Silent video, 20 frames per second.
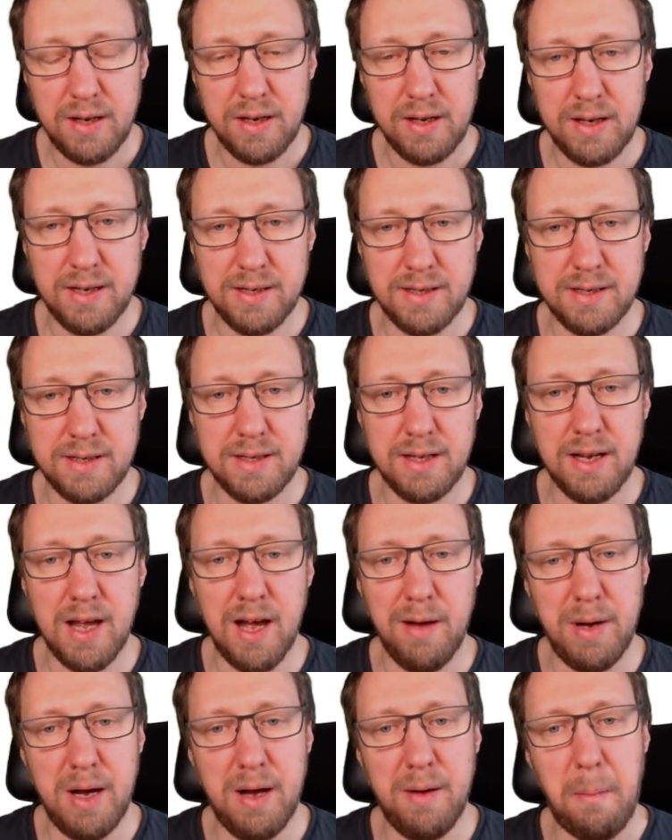this is the
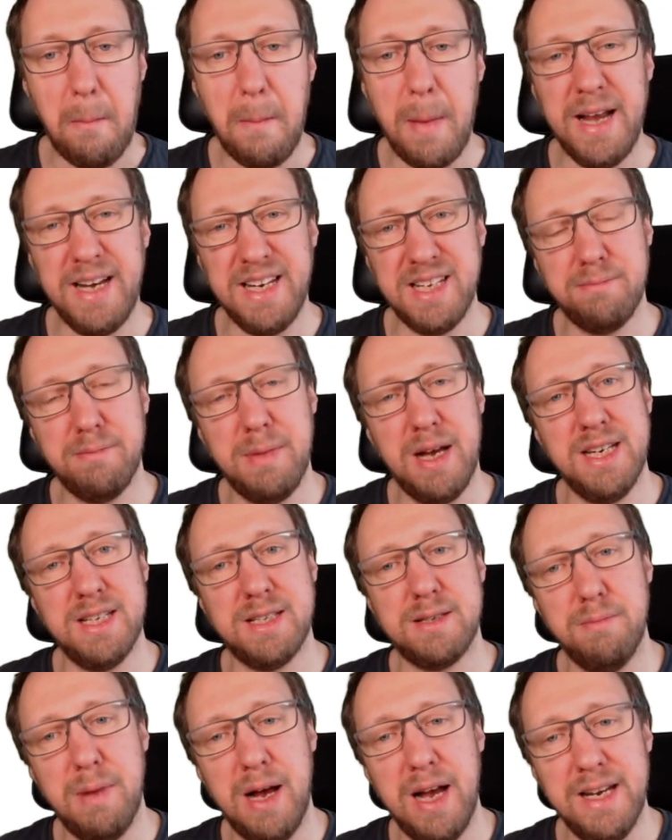gamma minus
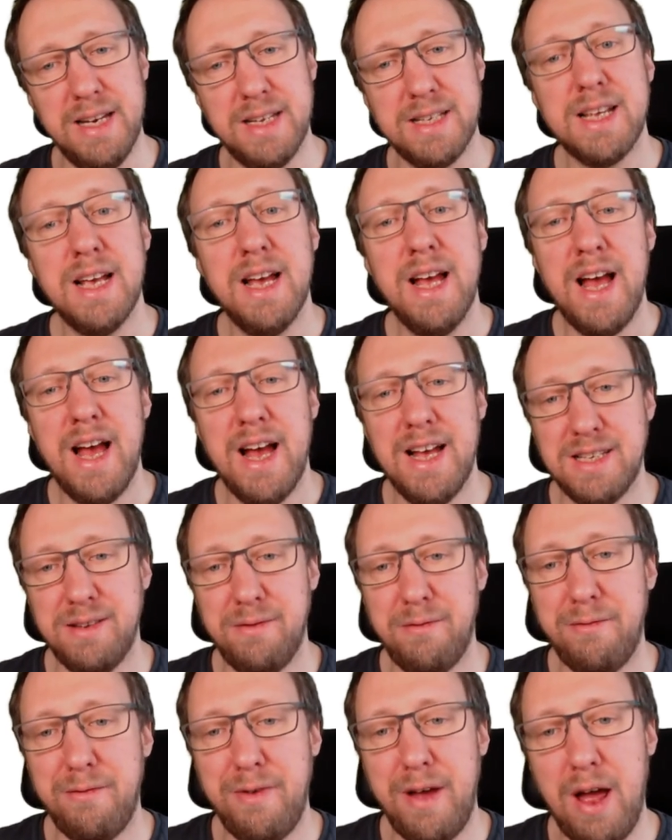minus minus, has a
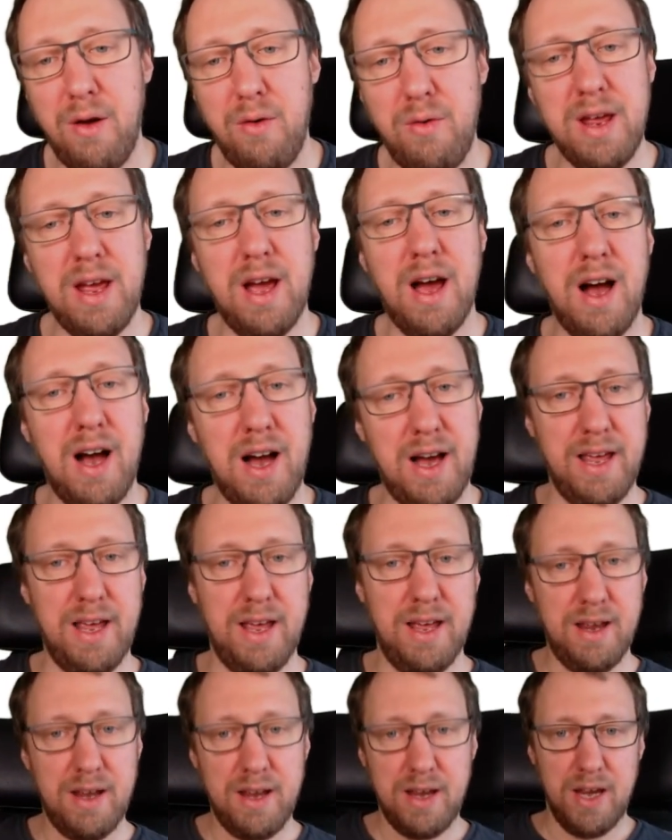very
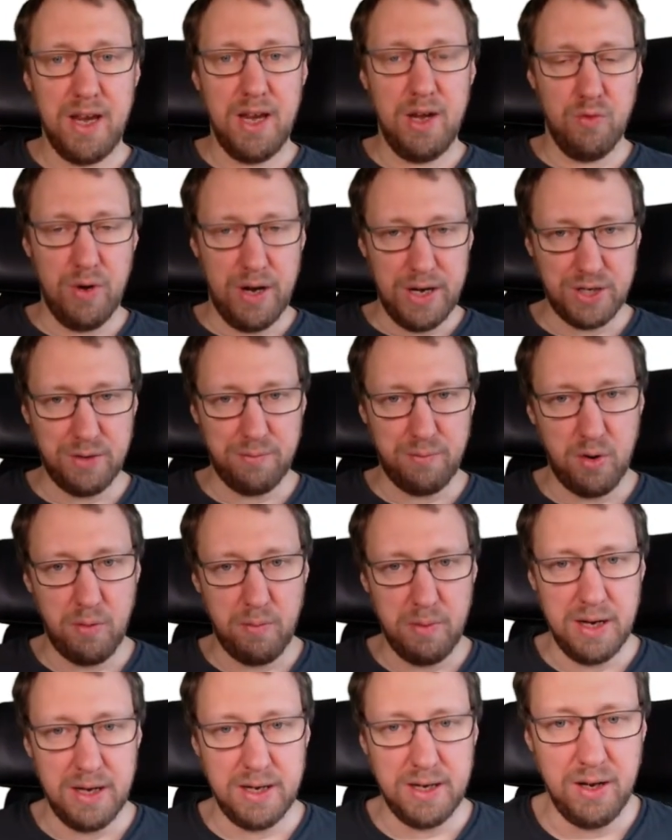high erasure
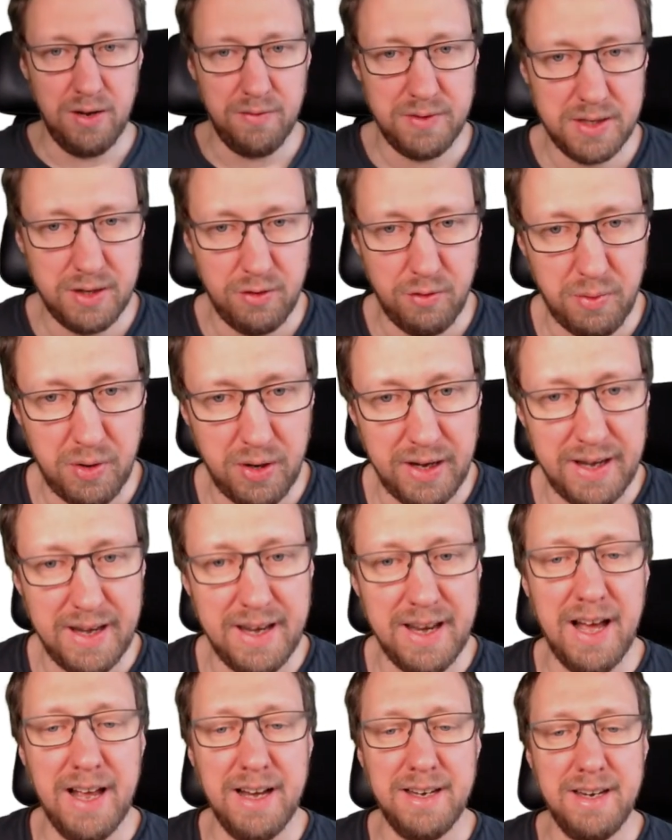probability of
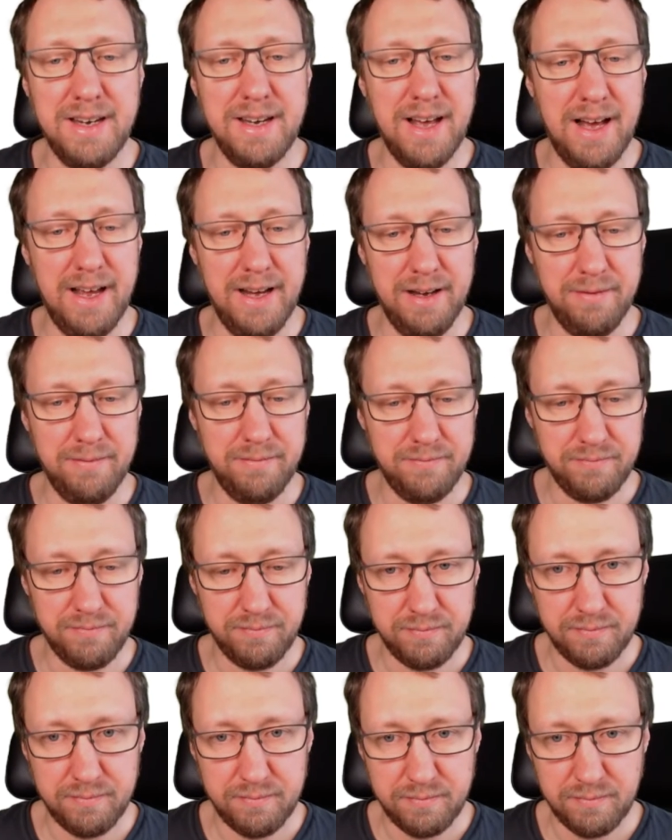0.99.
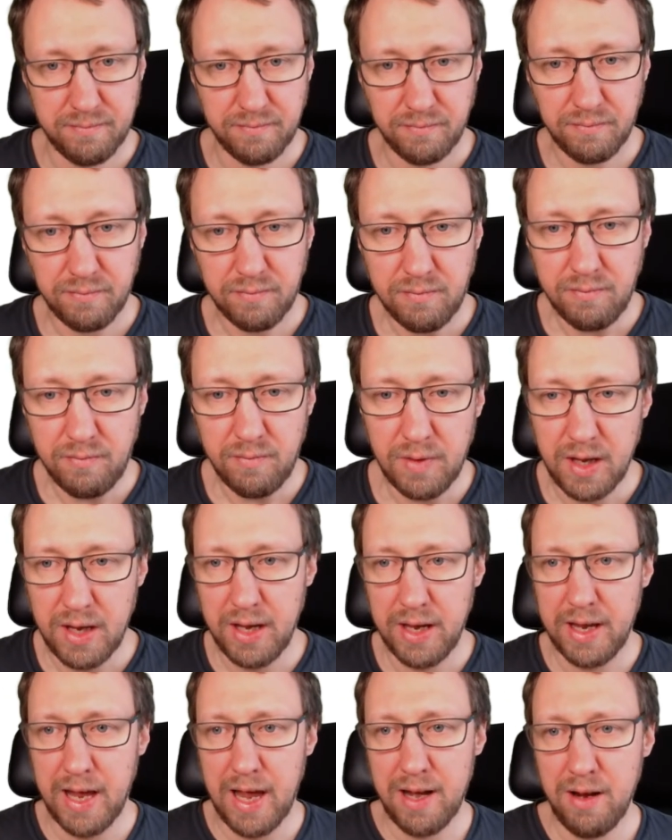
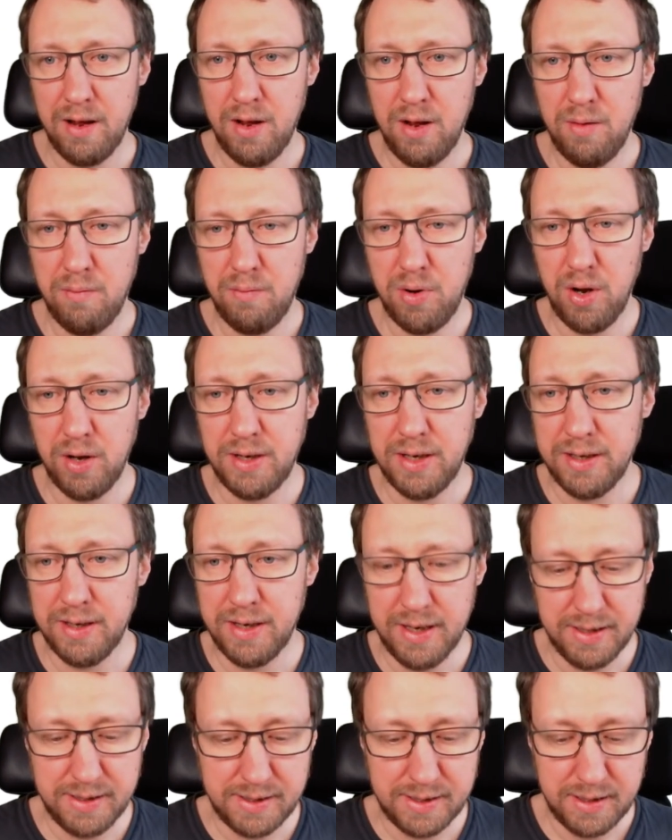Again, plotting
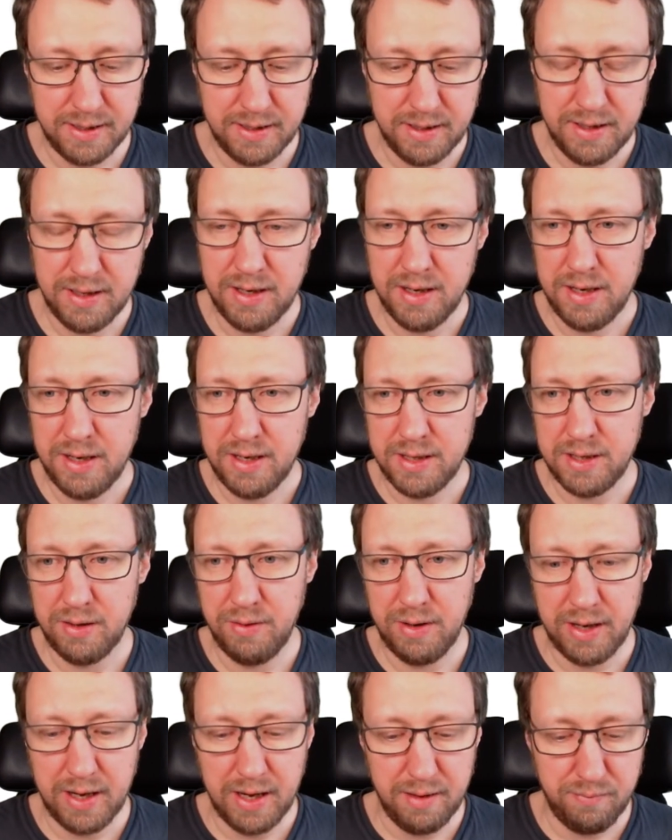this, so
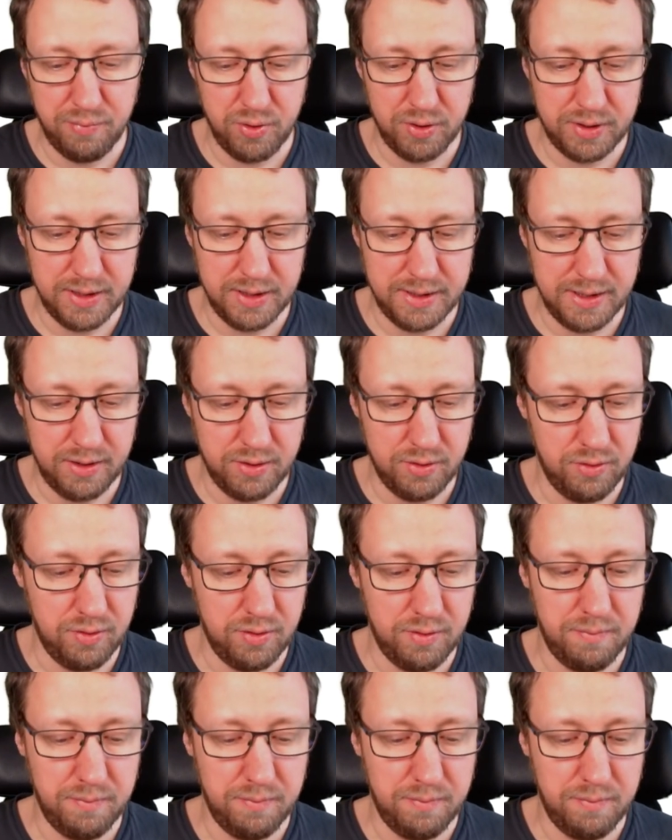we can put this into